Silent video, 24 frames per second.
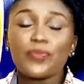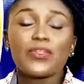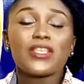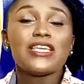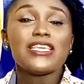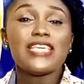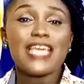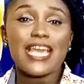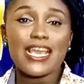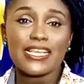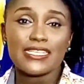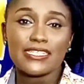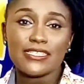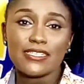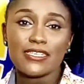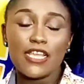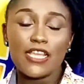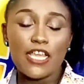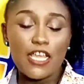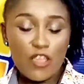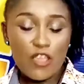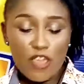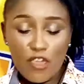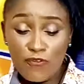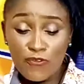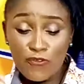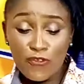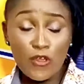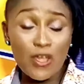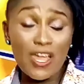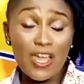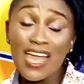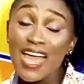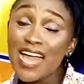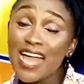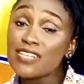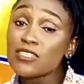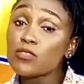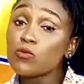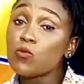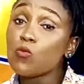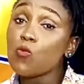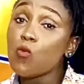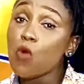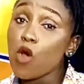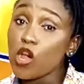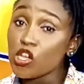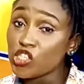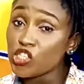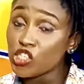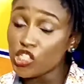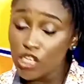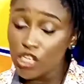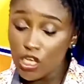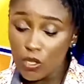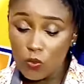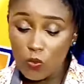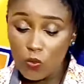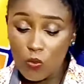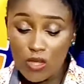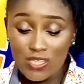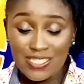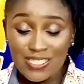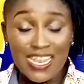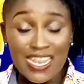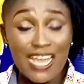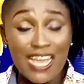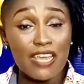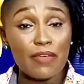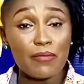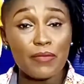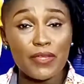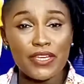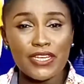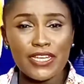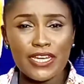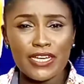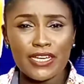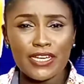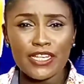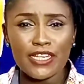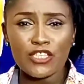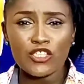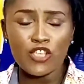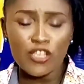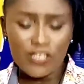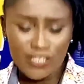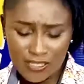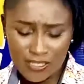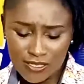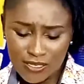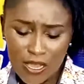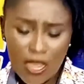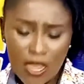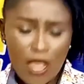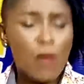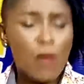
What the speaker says: Yes, if you can't wash in water immediately, just